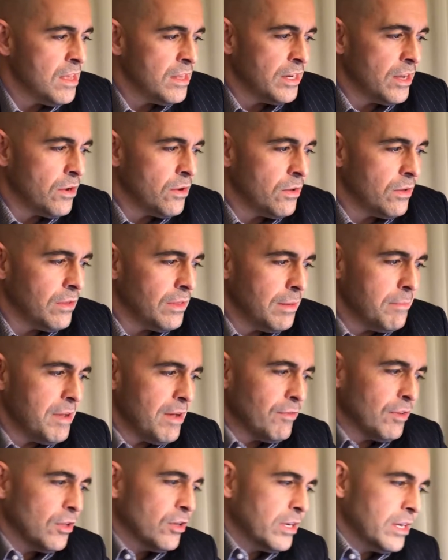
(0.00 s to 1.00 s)
Now, let me
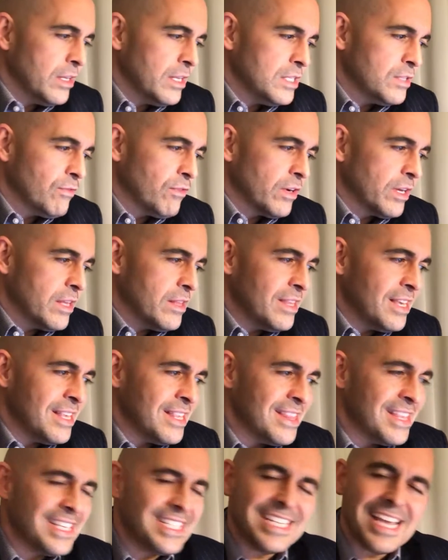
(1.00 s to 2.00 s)
have a look at these for you. They